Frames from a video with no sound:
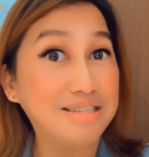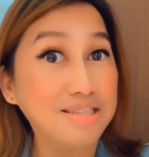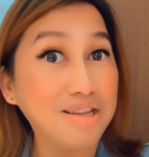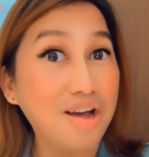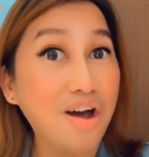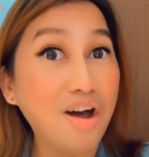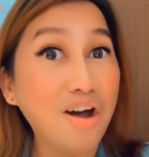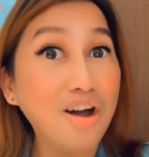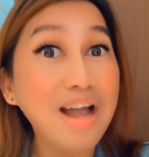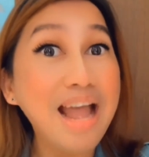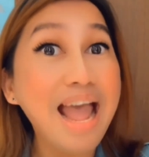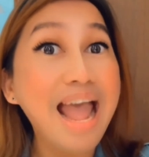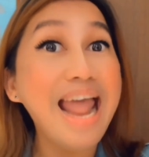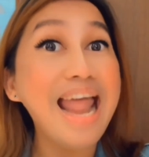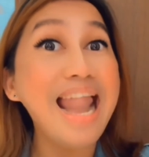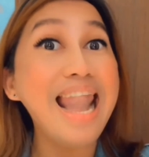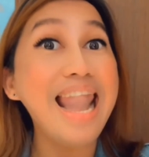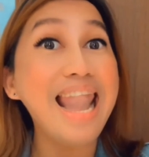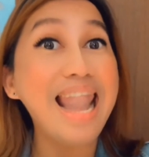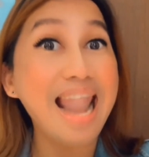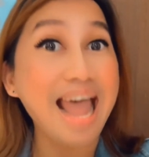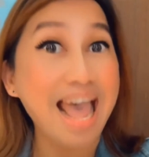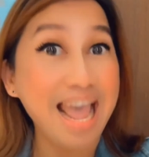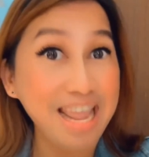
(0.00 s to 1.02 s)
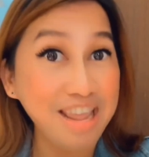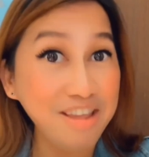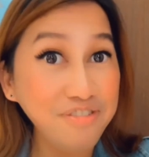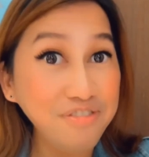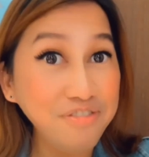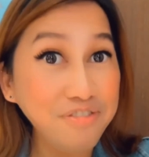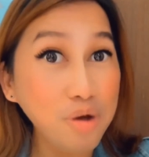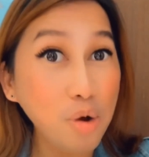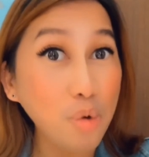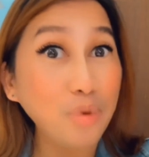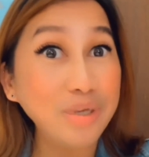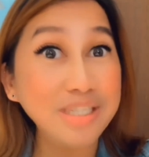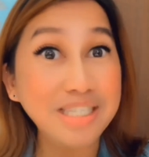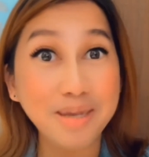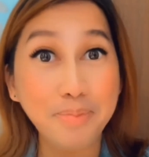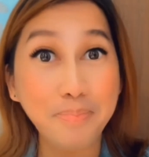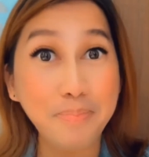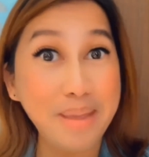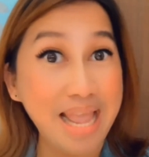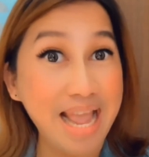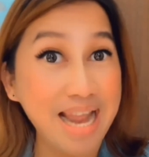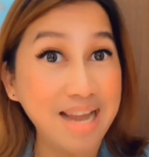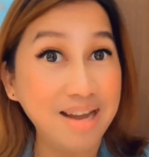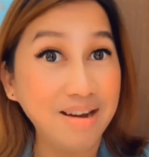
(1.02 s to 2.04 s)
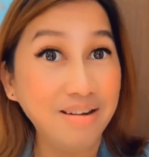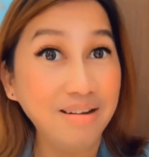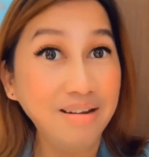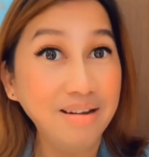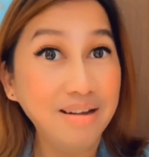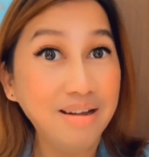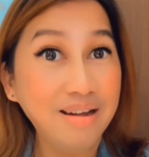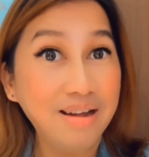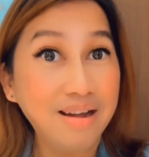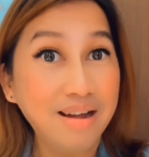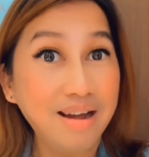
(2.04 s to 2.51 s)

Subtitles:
song live with the piano.